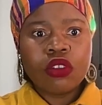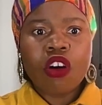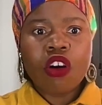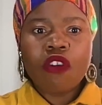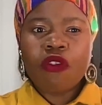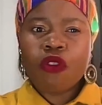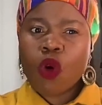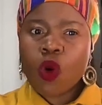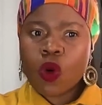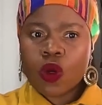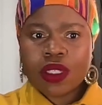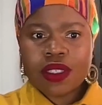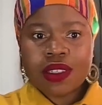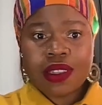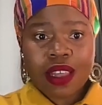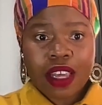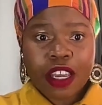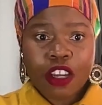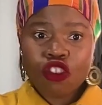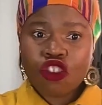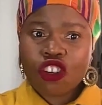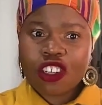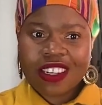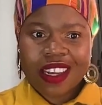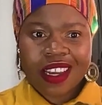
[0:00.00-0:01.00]
Of course, the
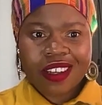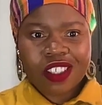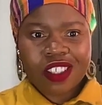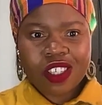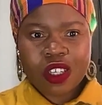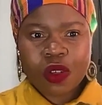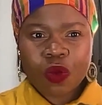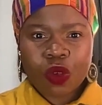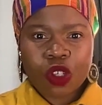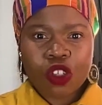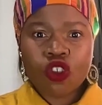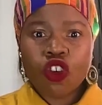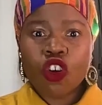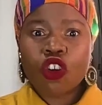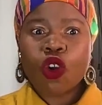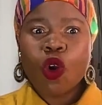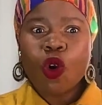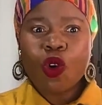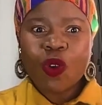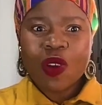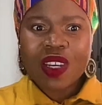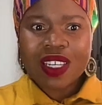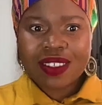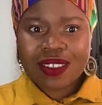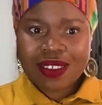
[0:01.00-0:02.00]
introduction was not
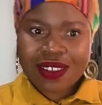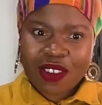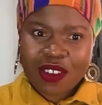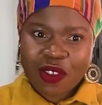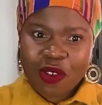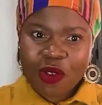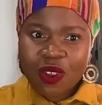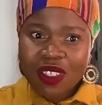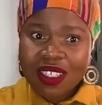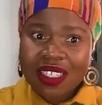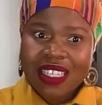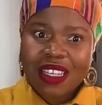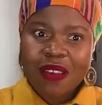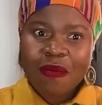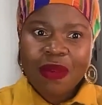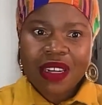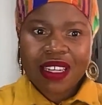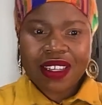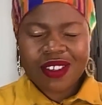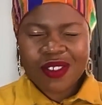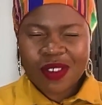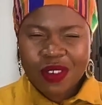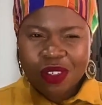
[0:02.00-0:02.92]
always, seamless.